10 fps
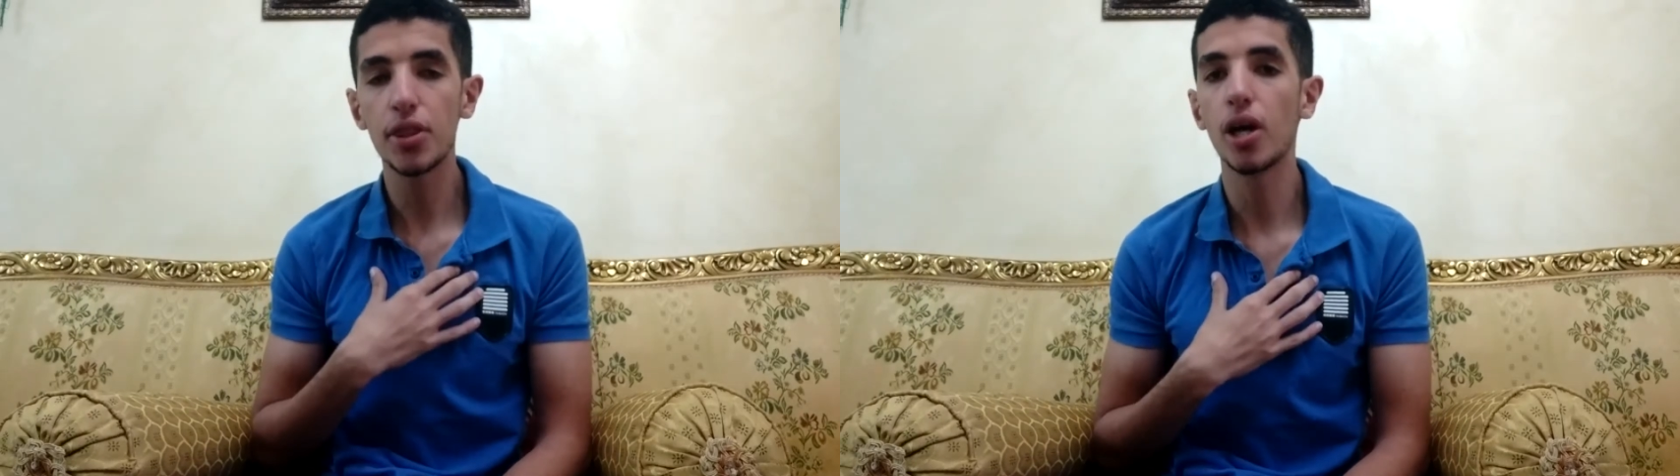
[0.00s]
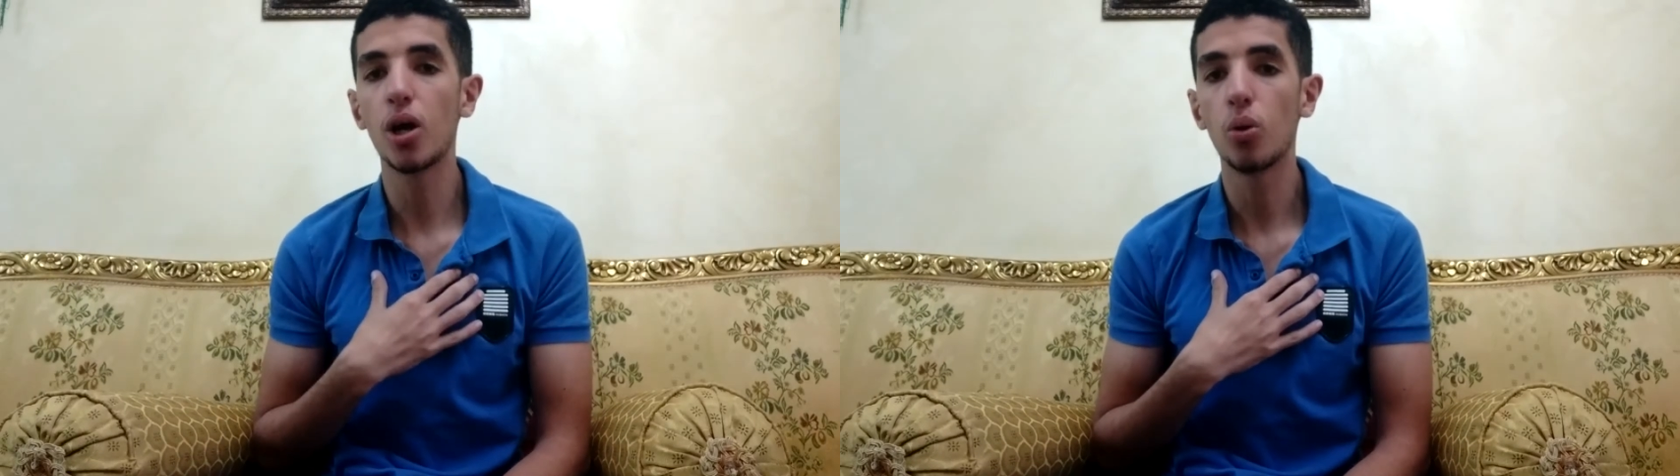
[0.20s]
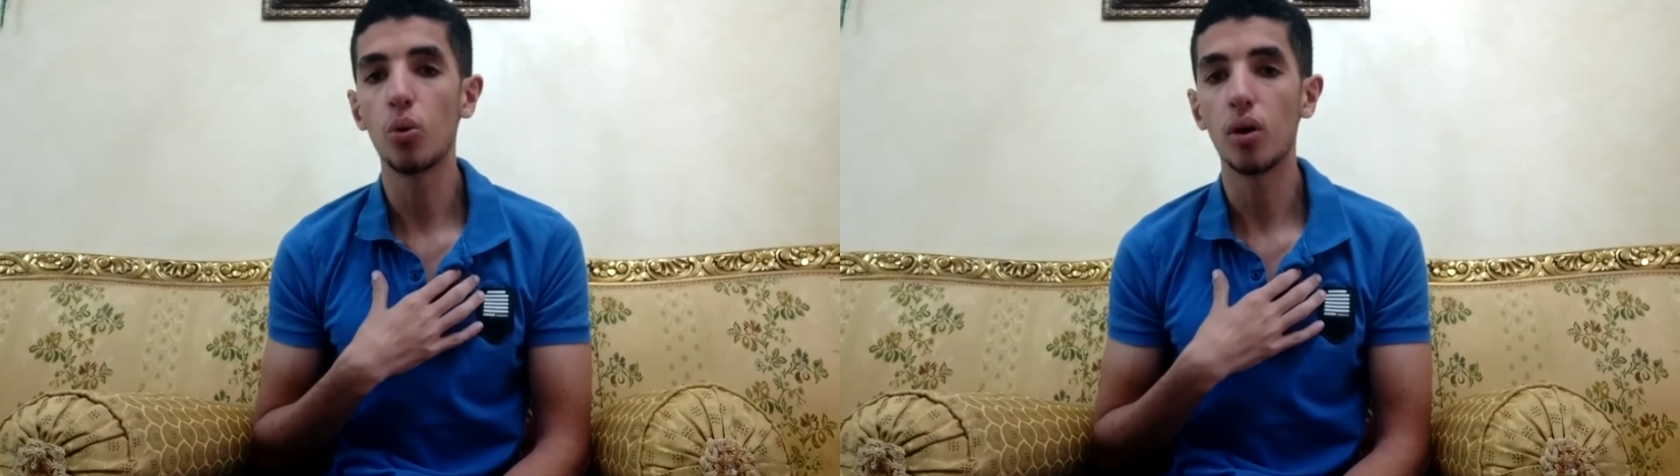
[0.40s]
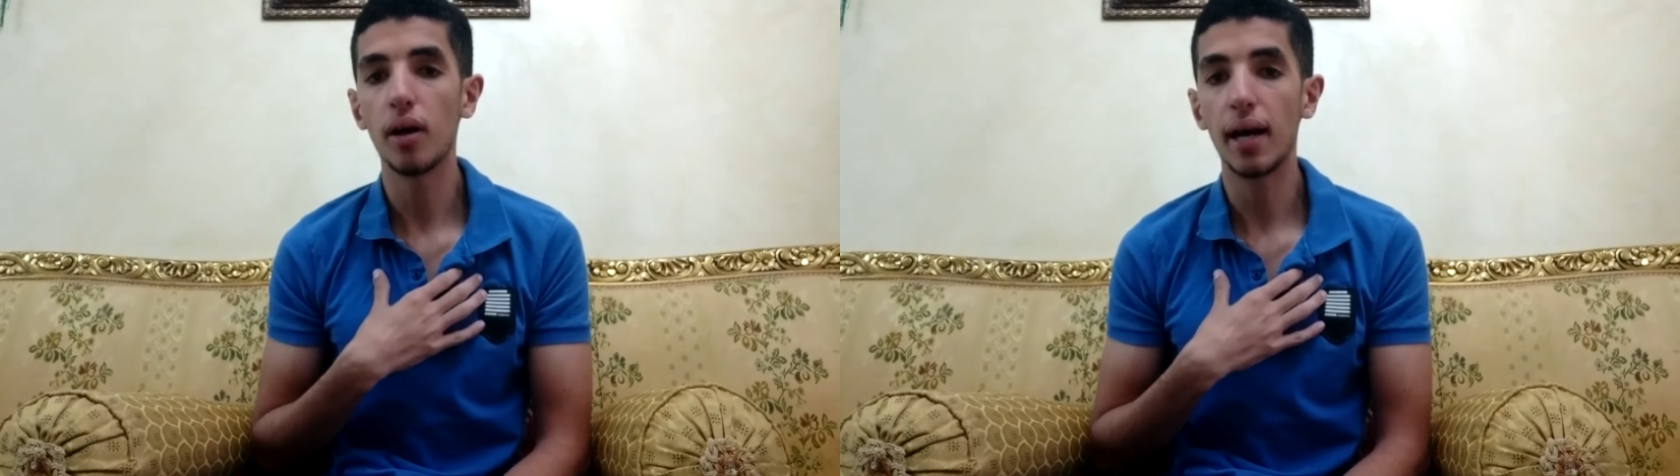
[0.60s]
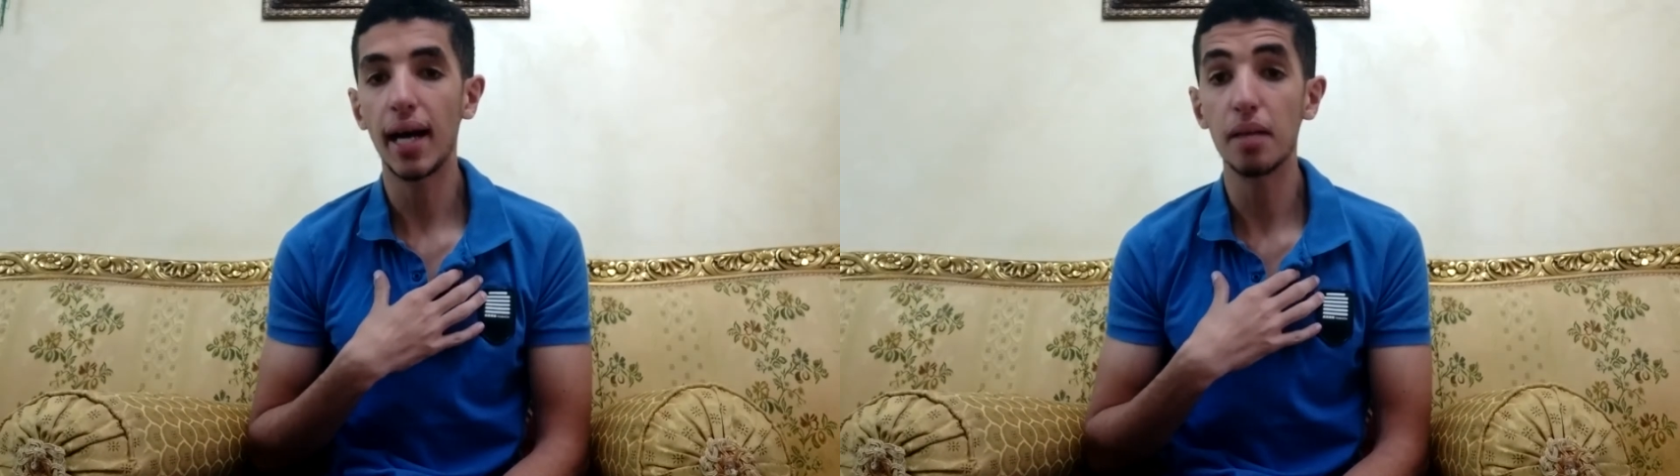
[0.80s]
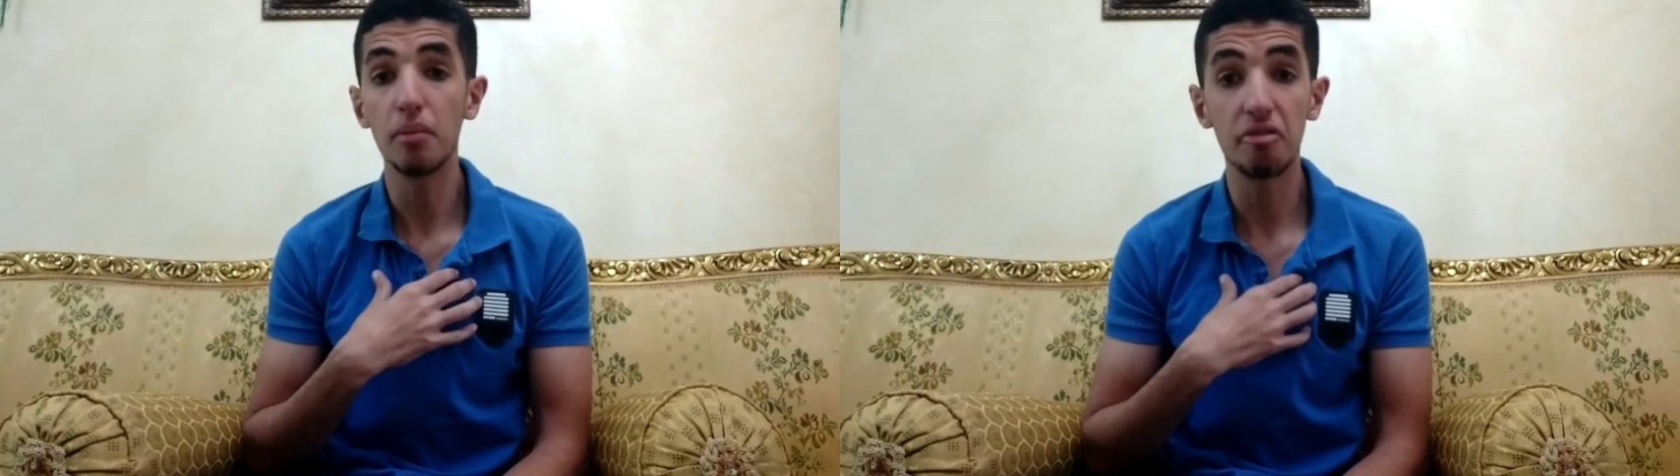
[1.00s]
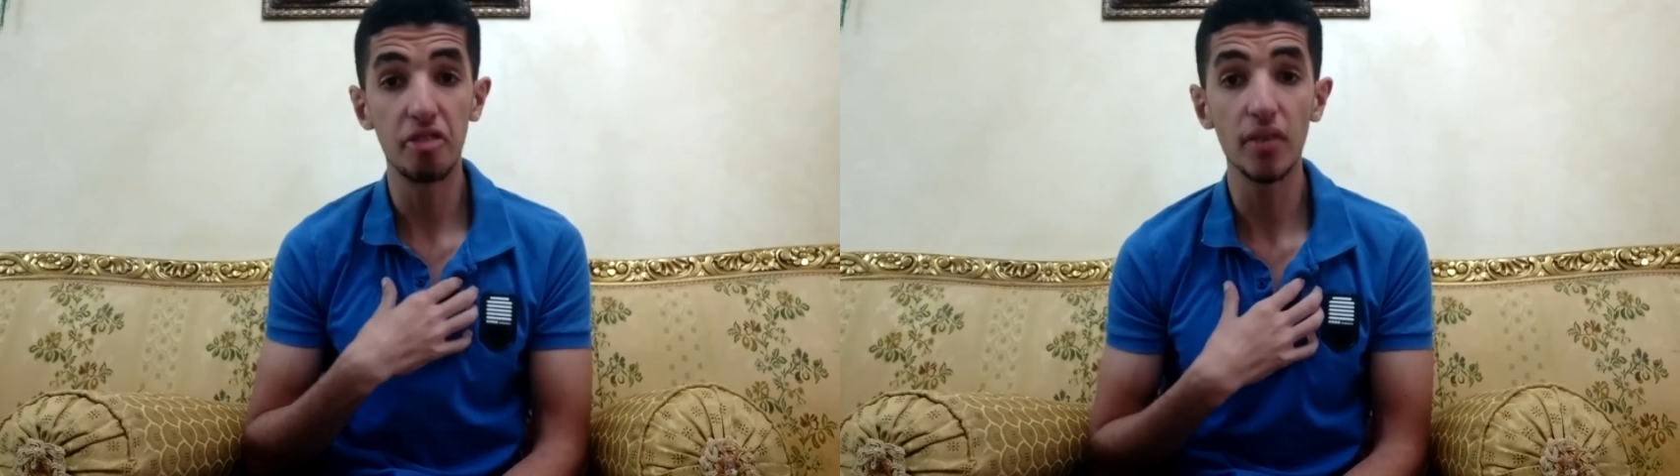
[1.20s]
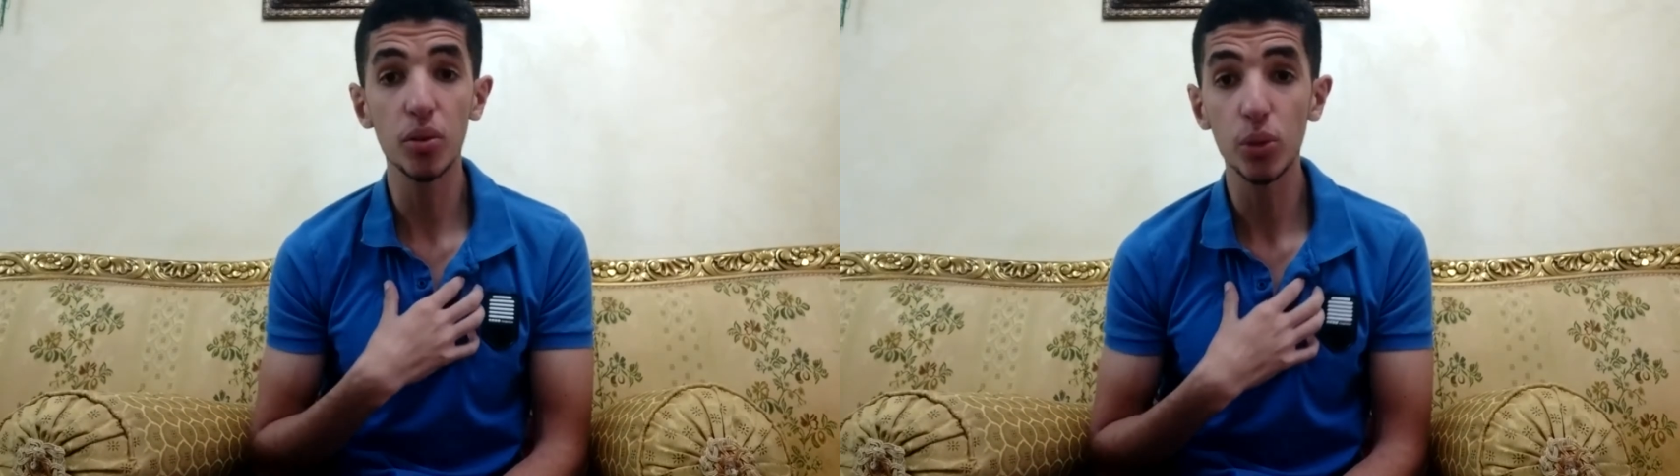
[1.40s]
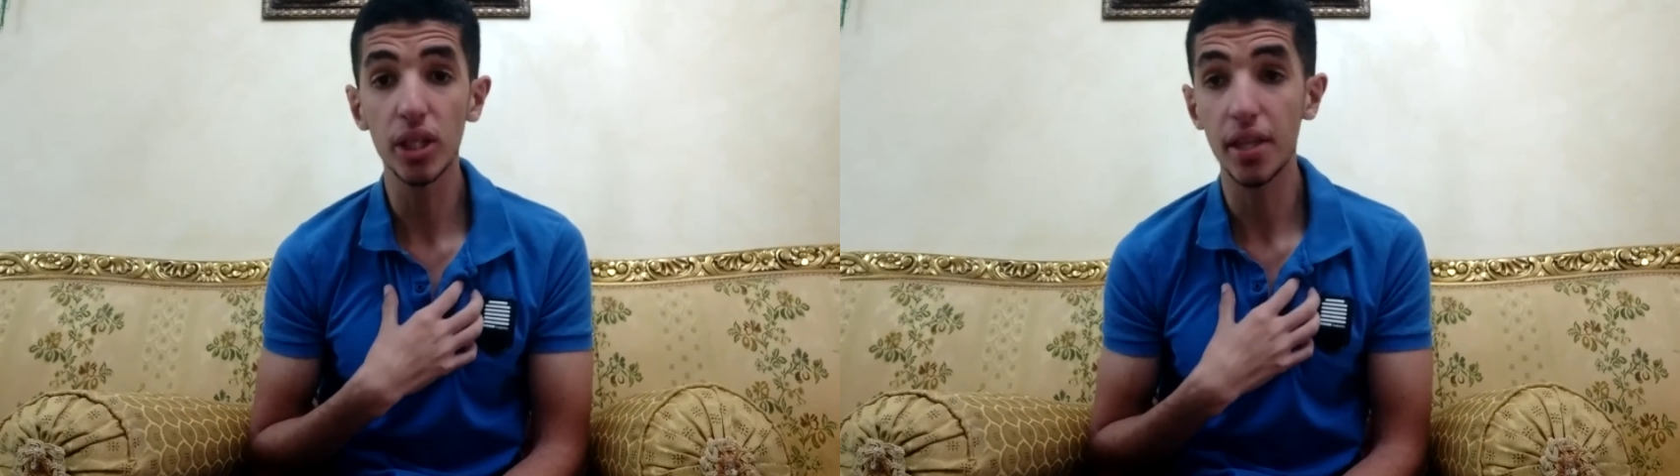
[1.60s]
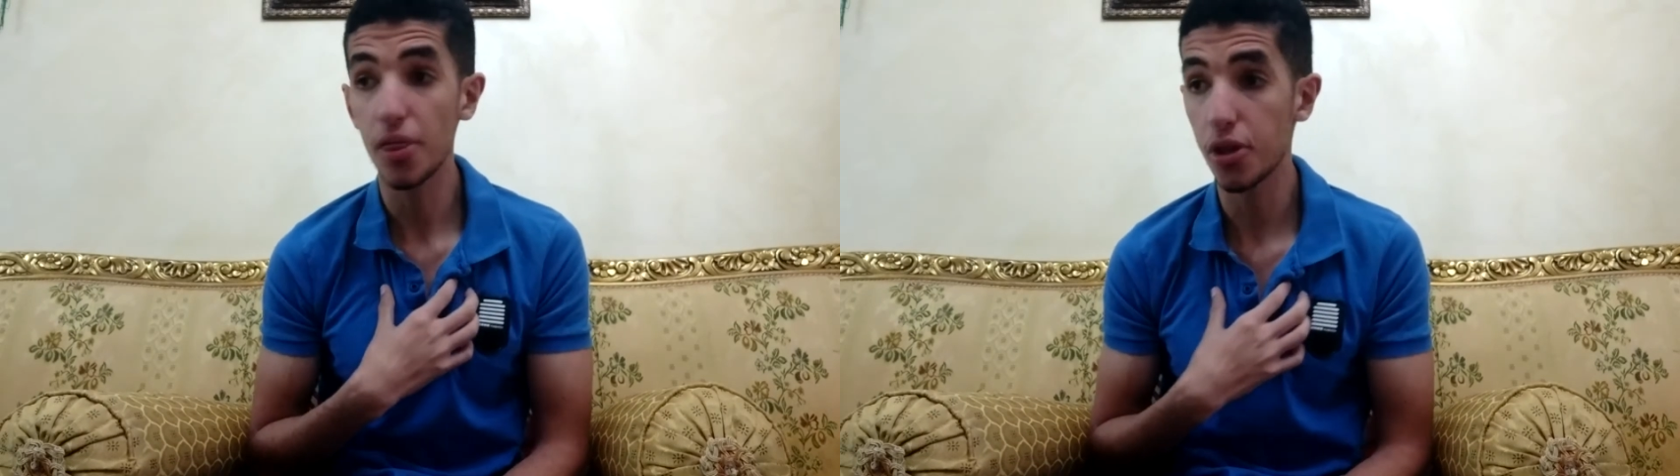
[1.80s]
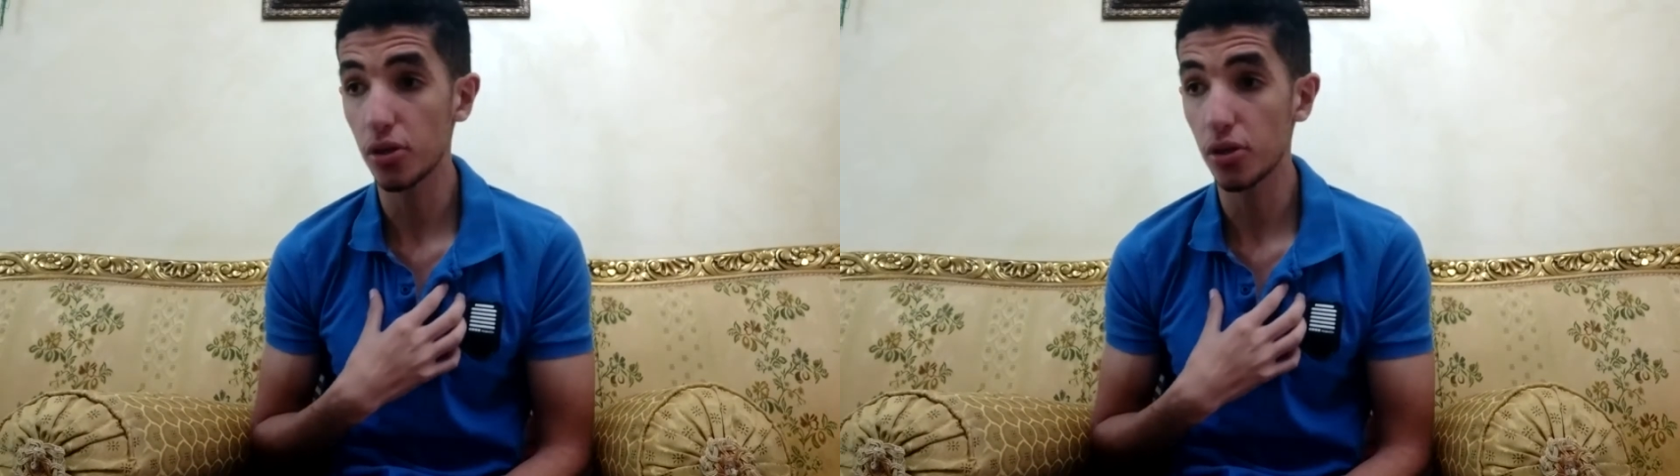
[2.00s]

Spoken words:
though I am a very weak